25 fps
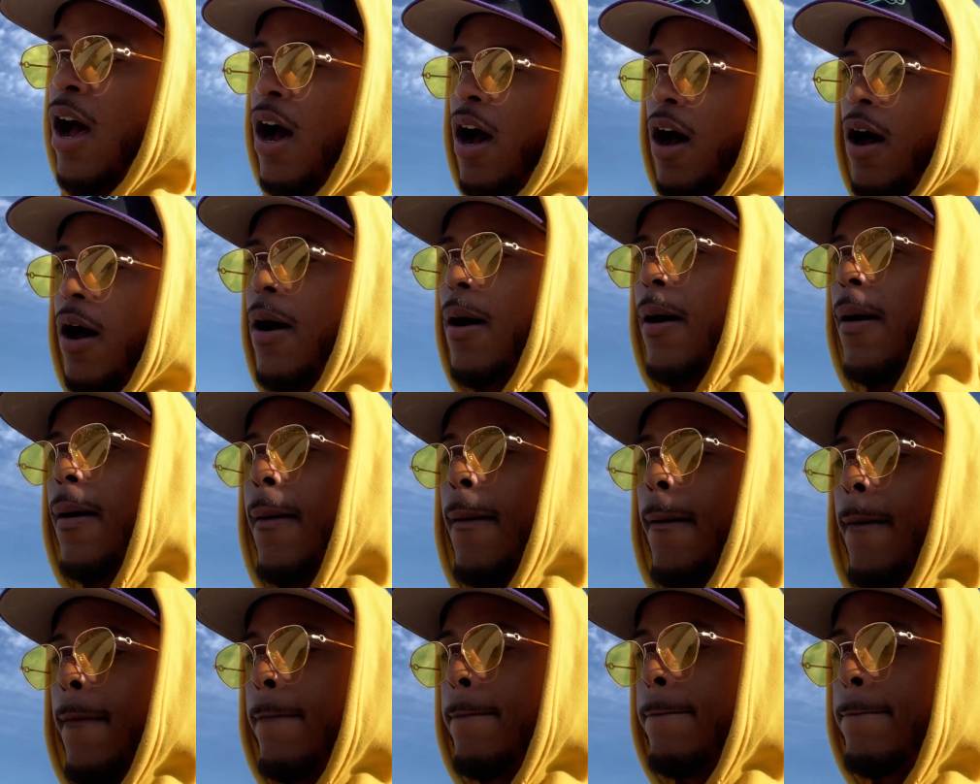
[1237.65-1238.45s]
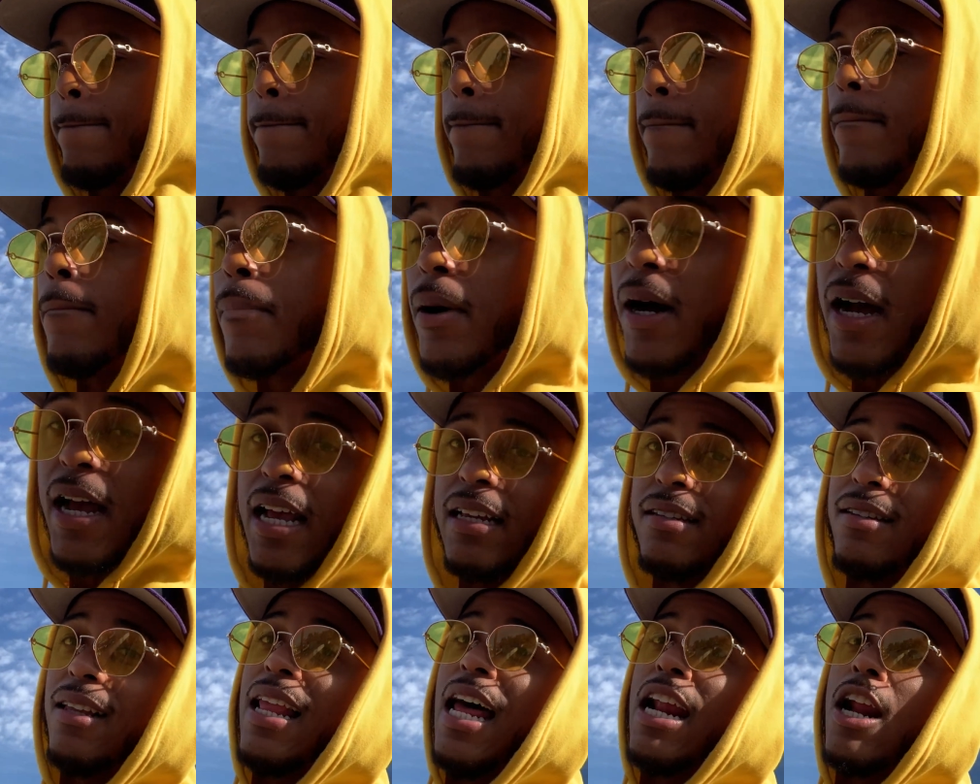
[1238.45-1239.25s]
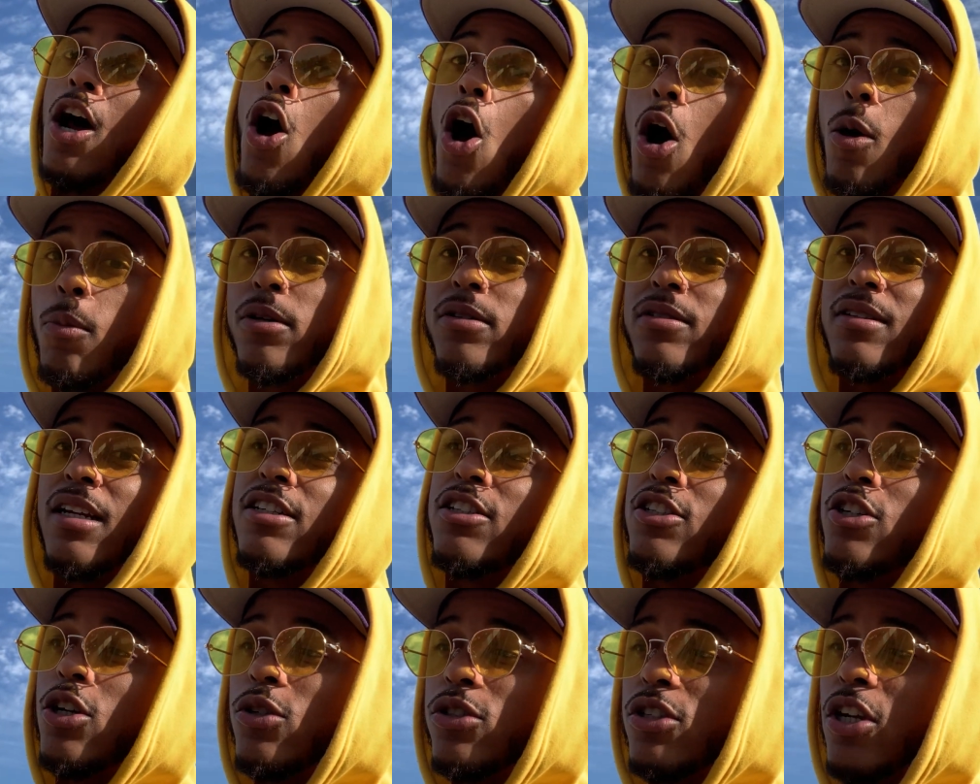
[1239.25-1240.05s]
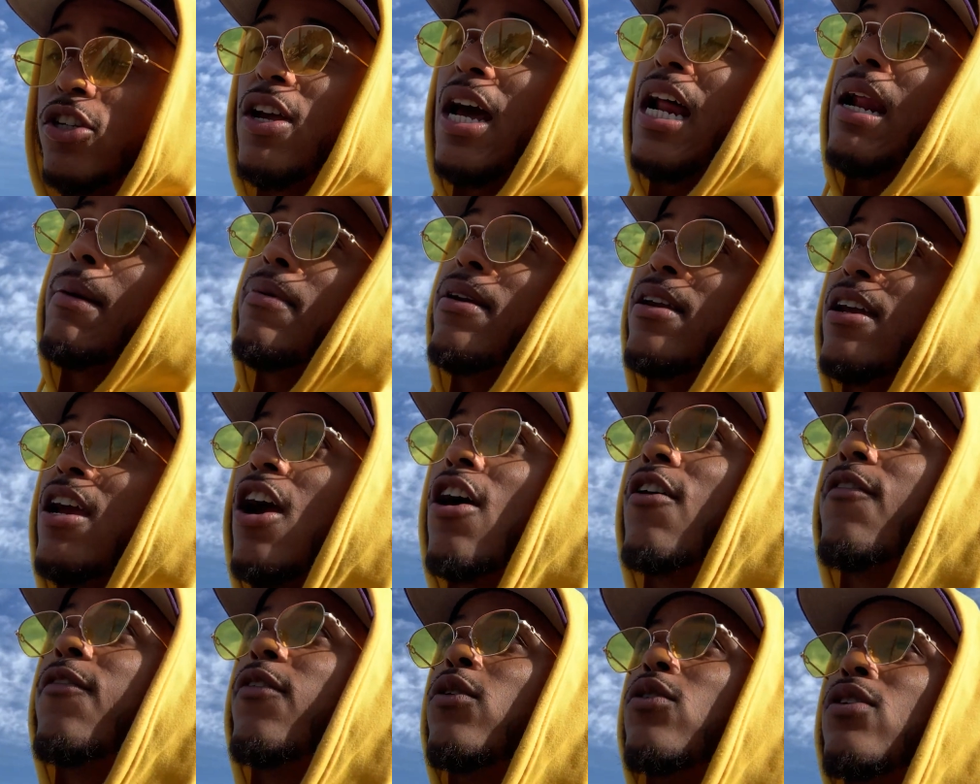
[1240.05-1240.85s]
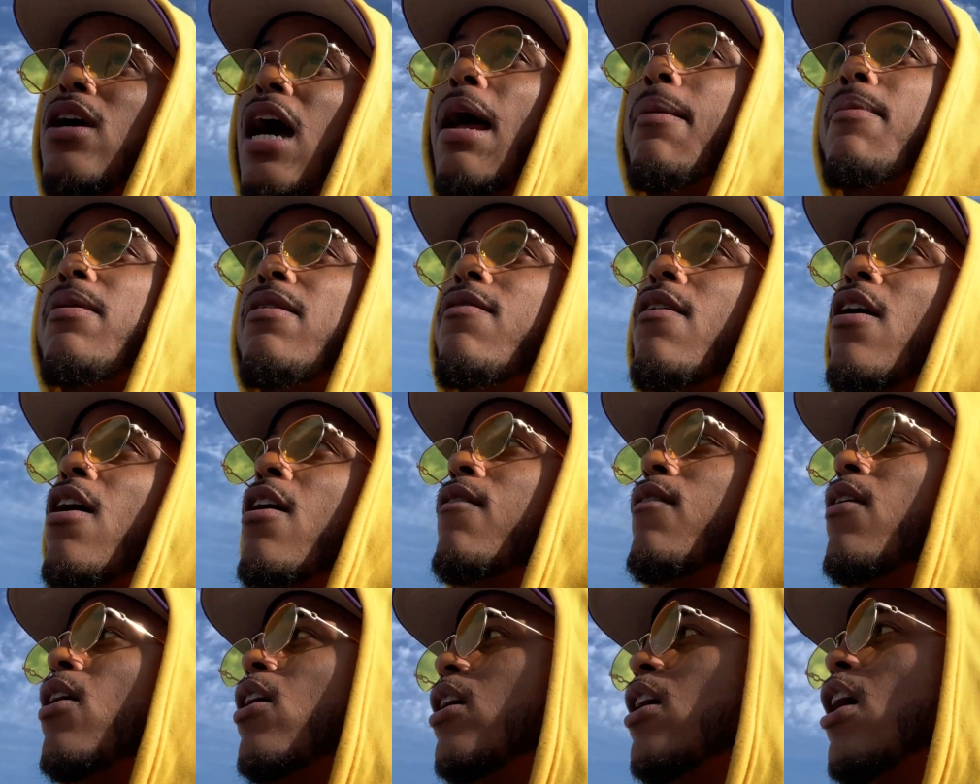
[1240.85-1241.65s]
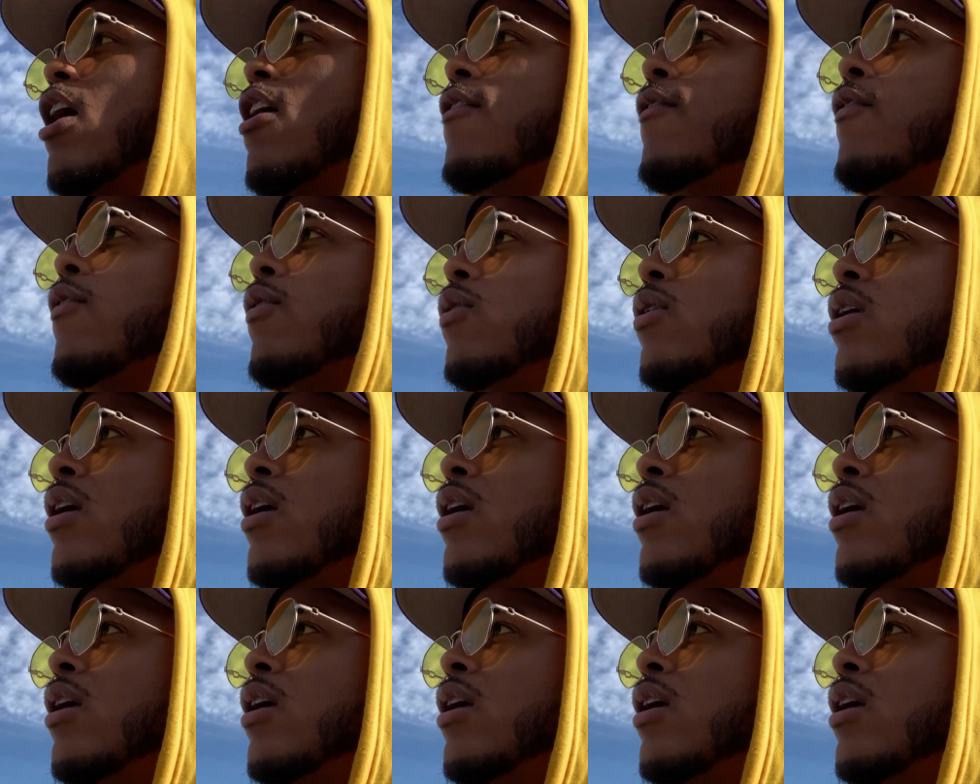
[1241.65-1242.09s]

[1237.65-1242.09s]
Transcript: But it's a lot of homelessness too, so you gotta be careful. You gotta be very, very careful.